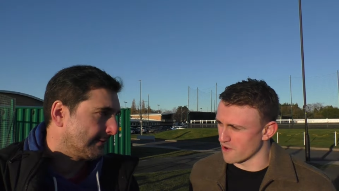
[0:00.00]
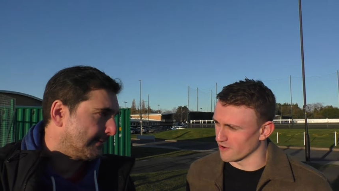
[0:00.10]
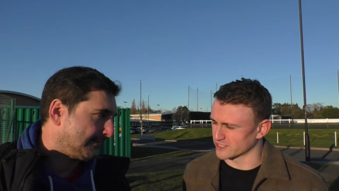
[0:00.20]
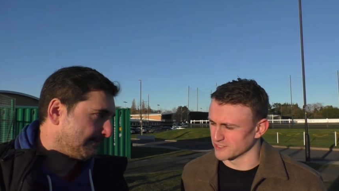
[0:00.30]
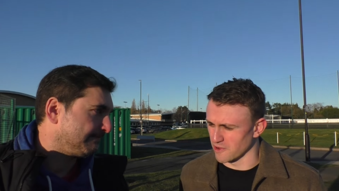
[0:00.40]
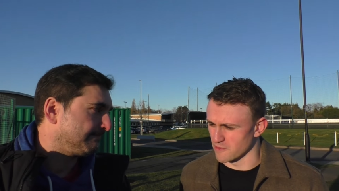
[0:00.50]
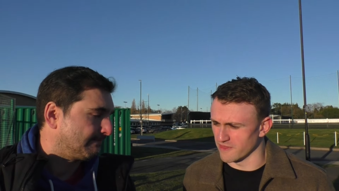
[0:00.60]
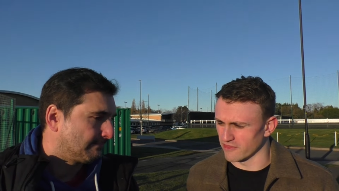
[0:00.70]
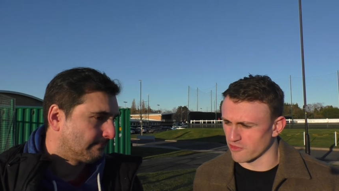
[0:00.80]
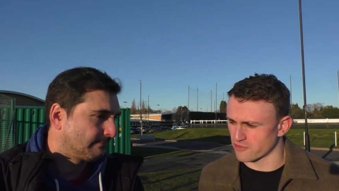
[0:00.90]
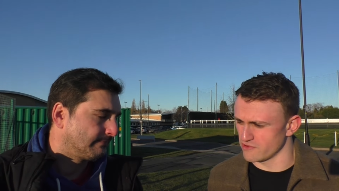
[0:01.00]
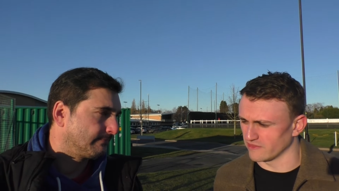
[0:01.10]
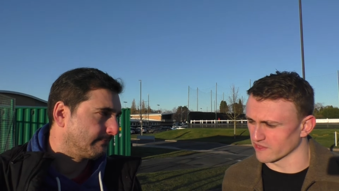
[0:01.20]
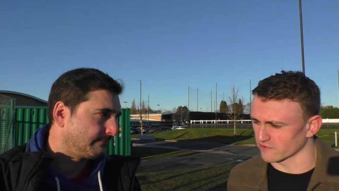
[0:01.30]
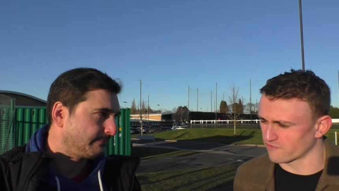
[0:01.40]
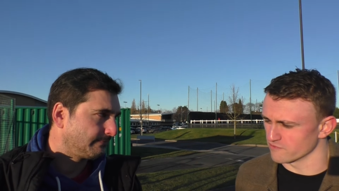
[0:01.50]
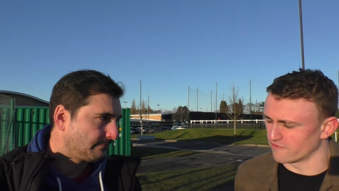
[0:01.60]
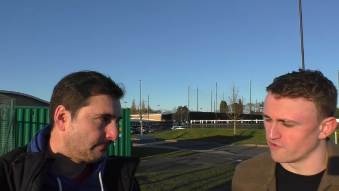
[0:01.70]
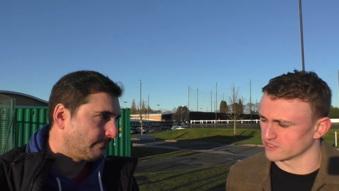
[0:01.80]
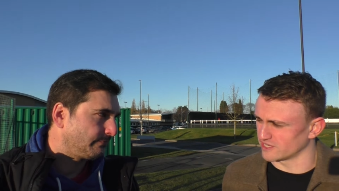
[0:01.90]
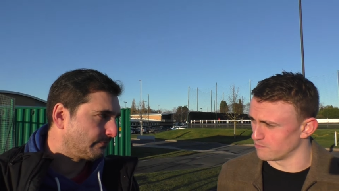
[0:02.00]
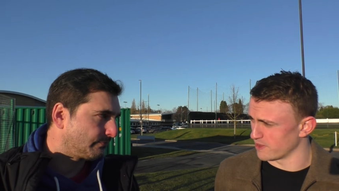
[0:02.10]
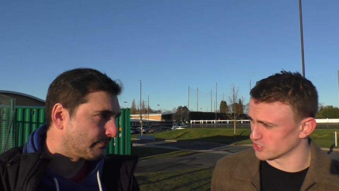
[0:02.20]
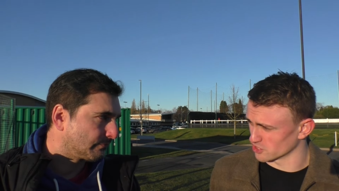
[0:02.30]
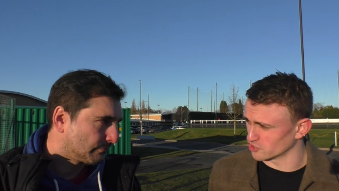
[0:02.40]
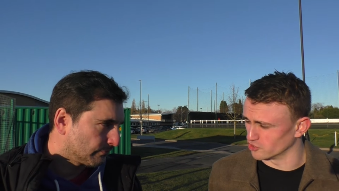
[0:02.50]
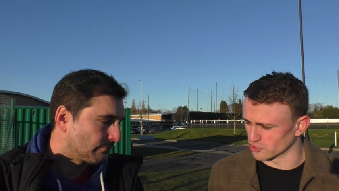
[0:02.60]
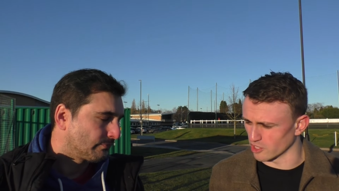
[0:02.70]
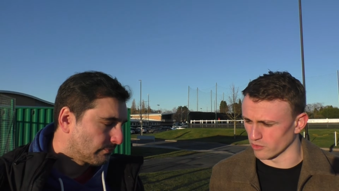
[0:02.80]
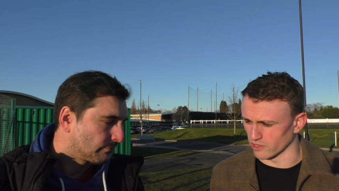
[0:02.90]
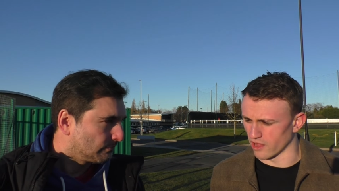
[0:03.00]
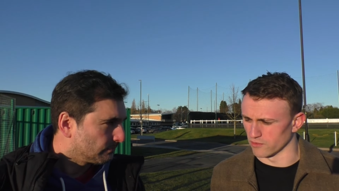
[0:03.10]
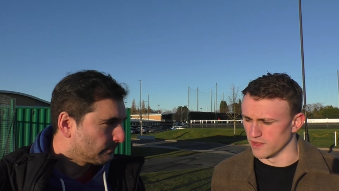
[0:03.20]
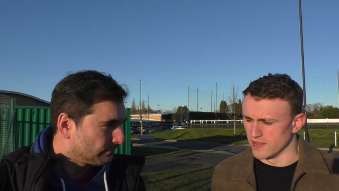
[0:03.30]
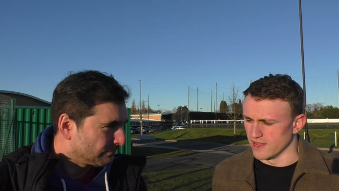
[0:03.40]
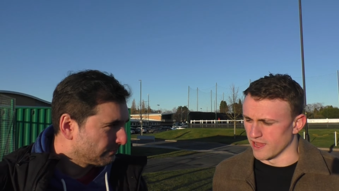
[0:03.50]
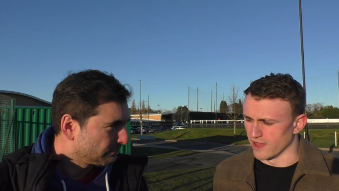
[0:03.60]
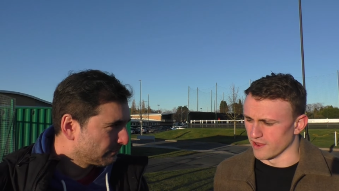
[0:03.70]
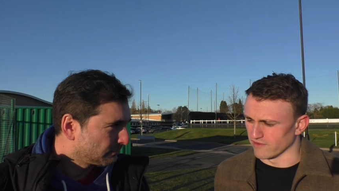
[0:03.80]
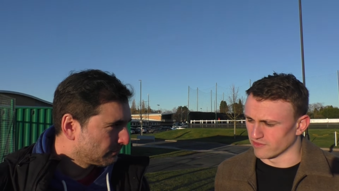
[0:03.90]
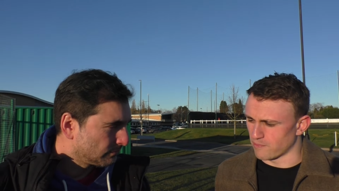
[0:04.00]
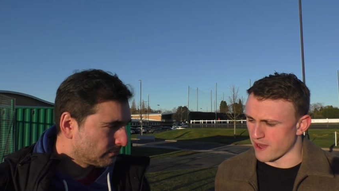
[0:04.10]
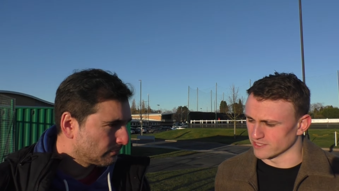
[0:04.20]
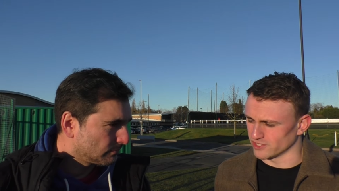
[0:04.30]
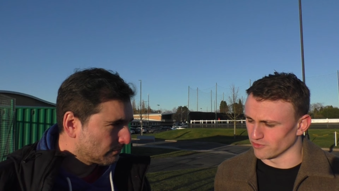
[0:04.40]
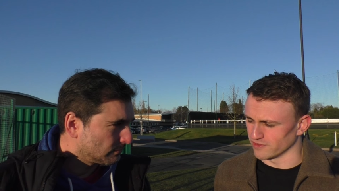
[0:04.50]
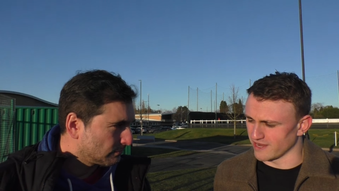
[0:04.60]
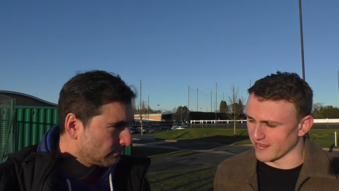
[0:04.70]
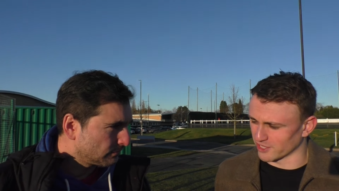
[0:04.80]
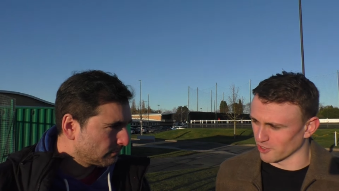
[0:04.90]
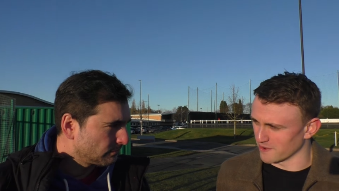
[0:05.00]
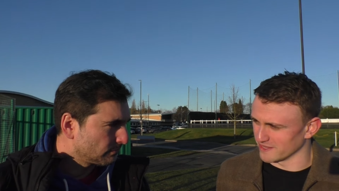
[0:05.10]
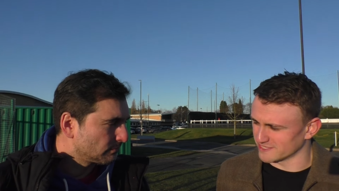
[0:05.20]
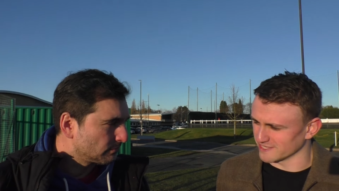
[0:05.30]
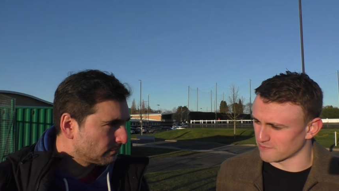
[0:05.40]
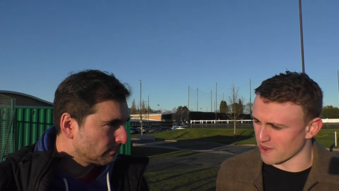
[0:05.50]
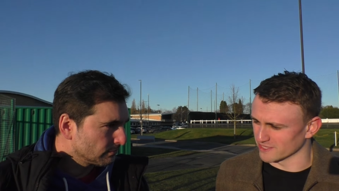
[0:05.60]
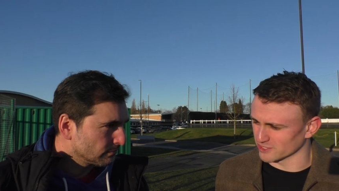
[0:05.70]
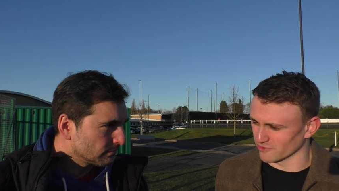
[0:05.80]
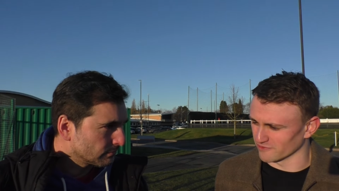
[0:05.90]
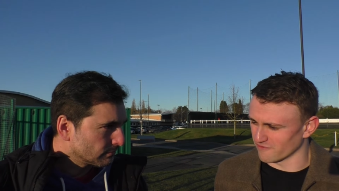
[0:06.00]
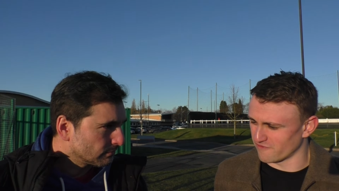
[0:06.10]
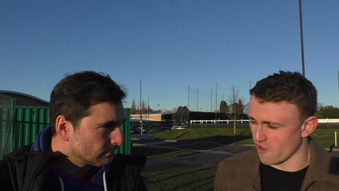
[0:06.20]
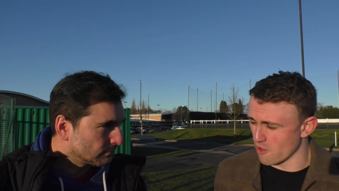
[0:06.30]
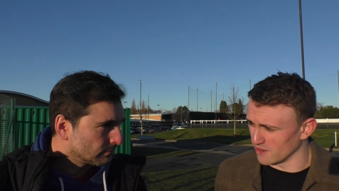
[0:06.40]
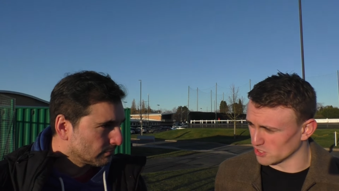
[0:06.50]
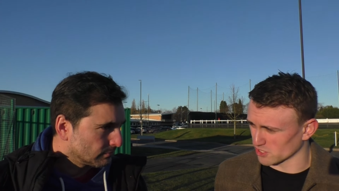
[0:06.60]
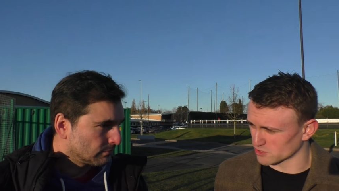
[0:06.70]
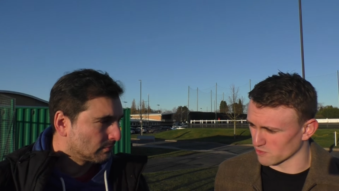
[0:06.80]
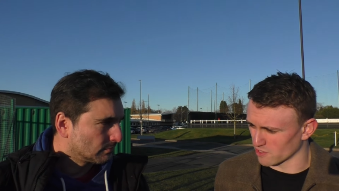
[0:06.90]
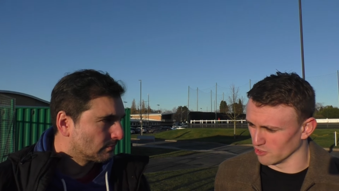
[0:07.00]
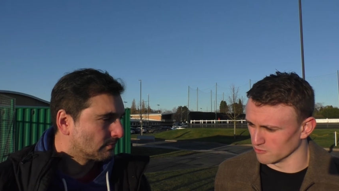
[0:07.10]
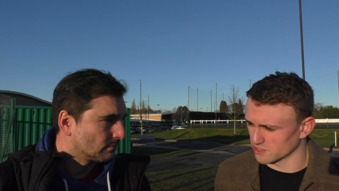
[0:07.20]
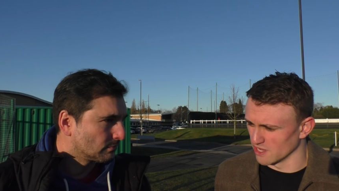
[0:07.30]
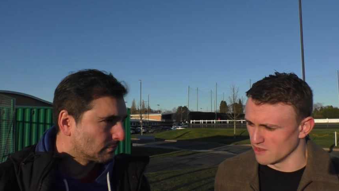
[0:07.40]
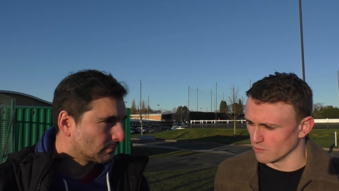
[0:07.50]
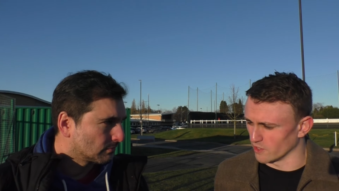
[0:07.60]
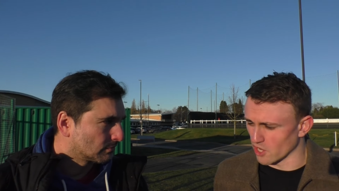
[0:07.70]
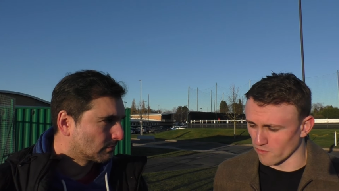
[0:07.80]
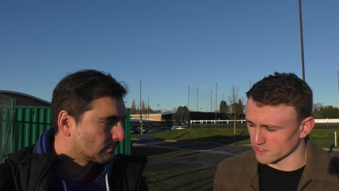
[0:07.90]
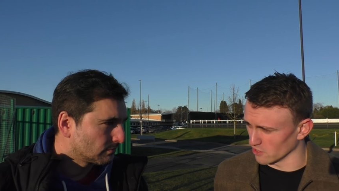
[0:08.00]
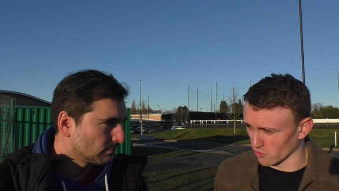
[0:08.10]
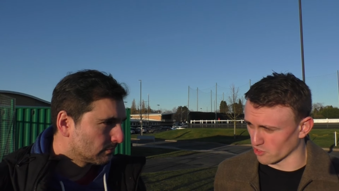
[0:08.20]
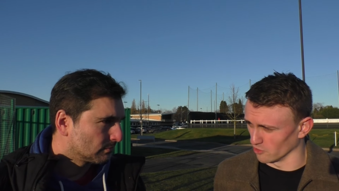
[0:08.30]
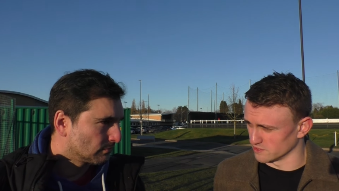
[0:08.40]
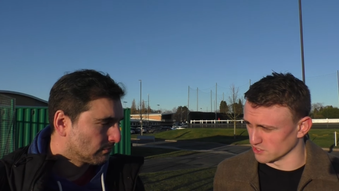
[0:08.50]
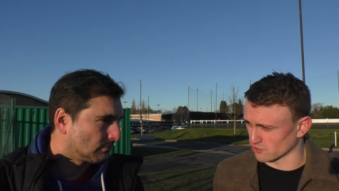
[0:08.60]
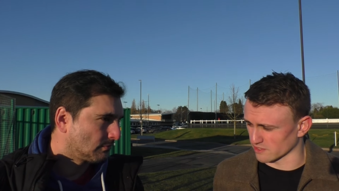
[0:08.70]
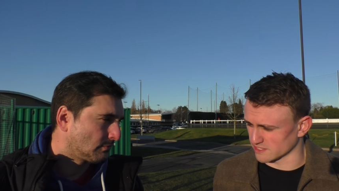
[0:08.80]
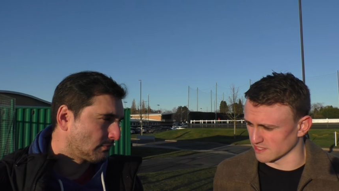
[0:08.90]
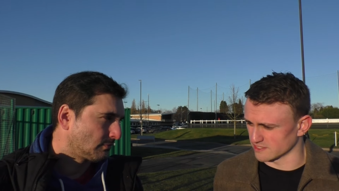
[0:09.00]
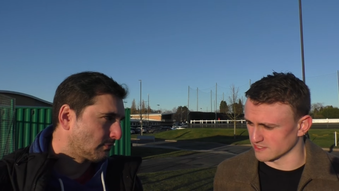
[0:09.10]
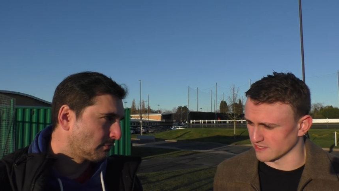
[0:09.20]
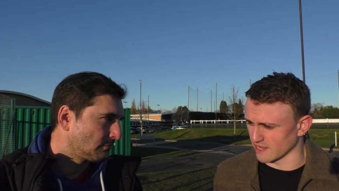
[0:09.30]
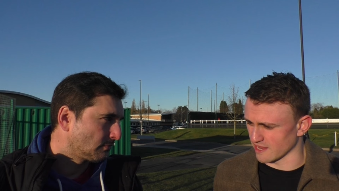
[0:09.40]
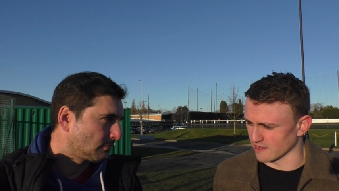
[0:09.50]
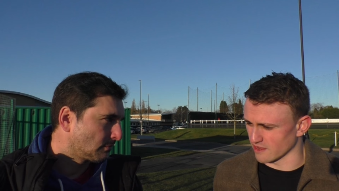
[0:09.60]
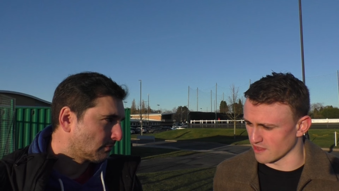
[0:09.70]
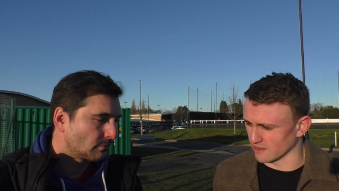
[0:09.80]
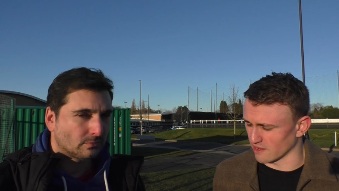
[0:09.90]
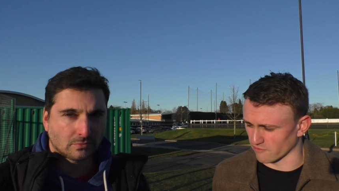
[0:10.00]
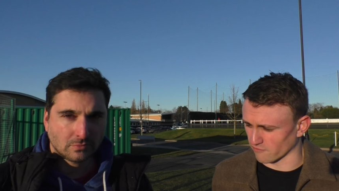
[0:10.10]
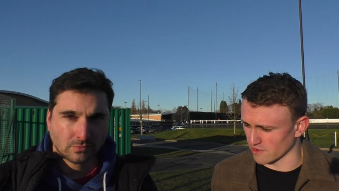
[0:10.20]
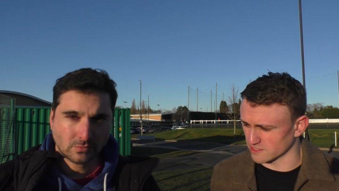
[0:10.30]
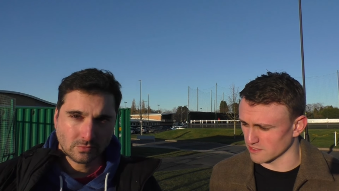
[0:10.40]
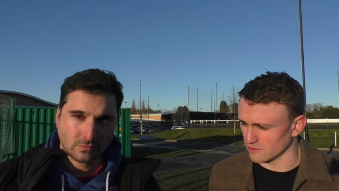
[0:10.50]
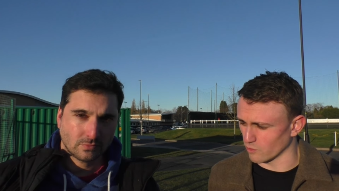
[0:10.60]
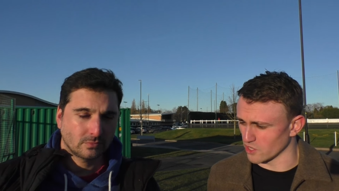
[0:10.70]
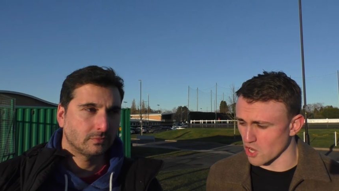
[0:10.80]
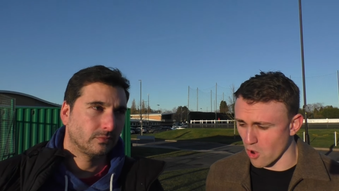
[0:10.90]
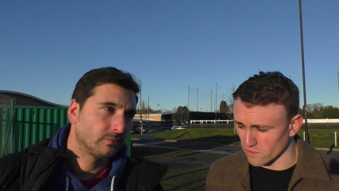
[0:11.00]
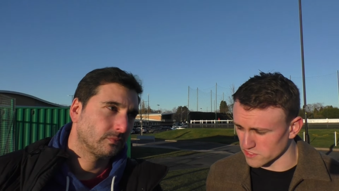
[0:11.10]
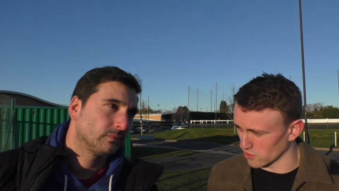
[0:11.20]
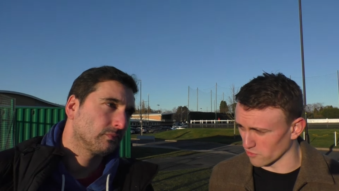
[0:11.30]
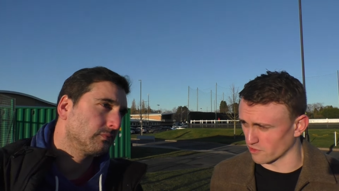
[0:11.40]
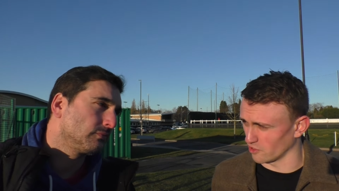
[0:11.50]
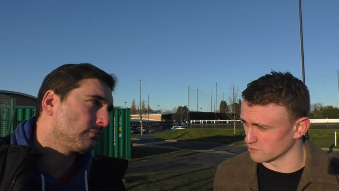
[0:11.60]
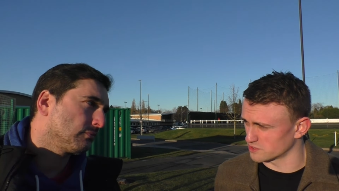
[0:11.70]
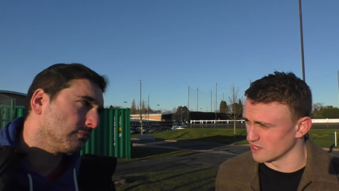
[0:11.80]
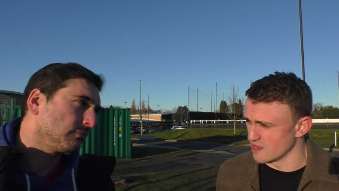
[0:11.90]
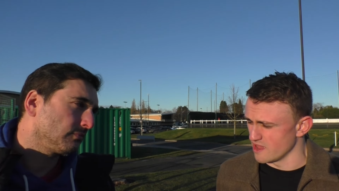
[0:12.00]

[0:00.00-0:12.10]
Speaker 1: marks at the moment. They're the three that from the first team picture that could go on loan. Uh, it depends on incomings, it depends on firm interest successful clubs. We know there's a lot of clubs interested in, uh, in Nathan Fraser. We know there's a lot of clubs